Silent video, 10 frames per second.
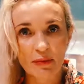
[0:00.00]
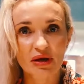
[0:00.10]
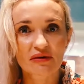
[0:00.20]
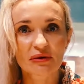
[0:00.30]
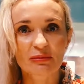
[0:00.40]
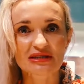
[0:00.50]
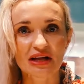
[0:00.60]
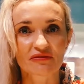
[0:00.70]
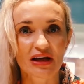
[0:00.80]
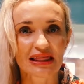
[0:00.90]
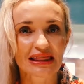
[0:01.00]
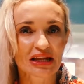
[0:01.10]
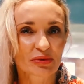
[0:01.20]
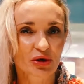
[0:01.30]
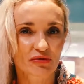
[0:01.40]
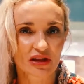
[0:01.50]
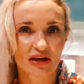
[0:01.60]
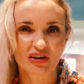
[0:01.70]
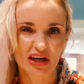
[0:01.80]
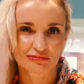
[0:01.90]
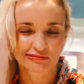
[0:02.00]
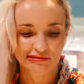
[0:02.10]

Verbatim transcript: I'm giving myself a little bit of loving.